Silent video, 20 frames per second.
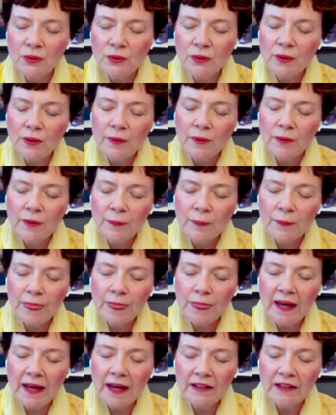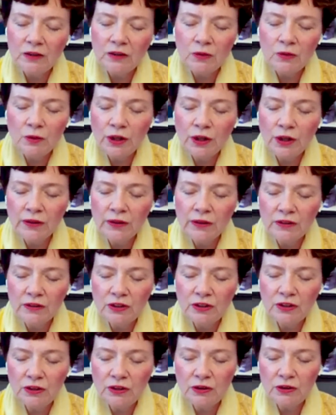And so that
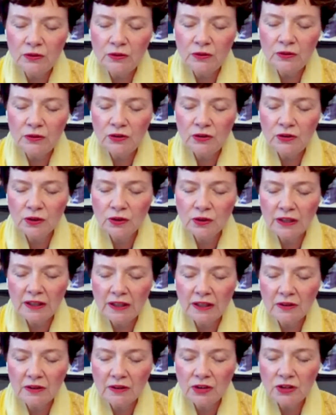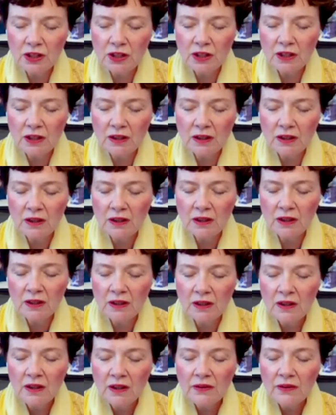you learn to use your
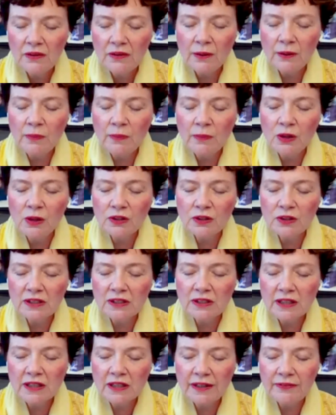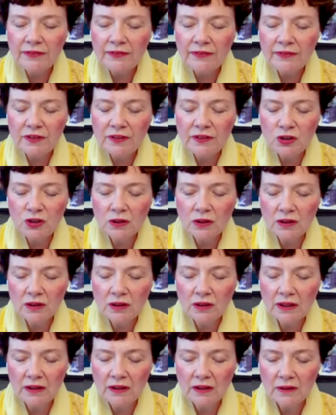energy the most
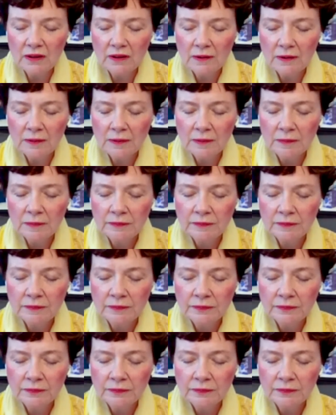efficiently.